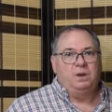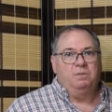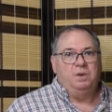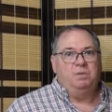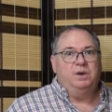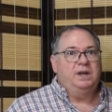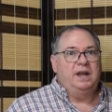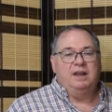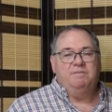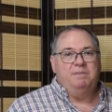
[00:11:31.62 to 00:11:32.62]
We wouldn't
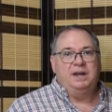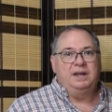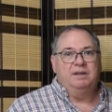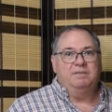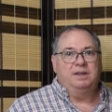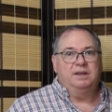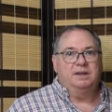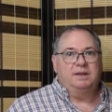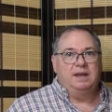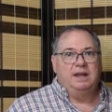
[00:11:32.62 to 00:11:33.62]
have many of
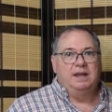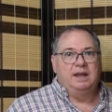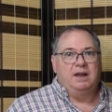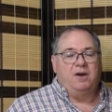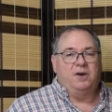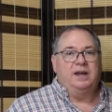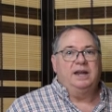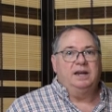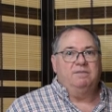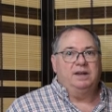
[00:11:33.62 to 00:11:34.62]
the
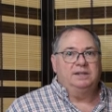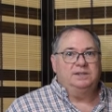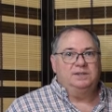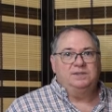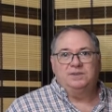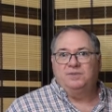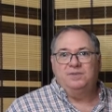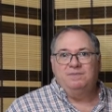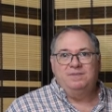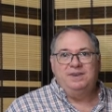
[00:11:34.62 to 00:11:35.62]
arcing devices or
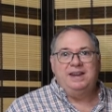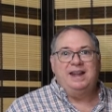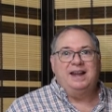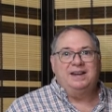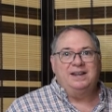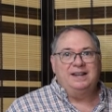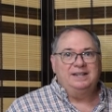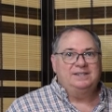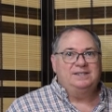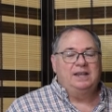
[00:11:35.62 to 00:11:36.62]
neon
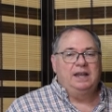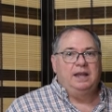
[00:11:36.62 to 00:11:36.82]
lights.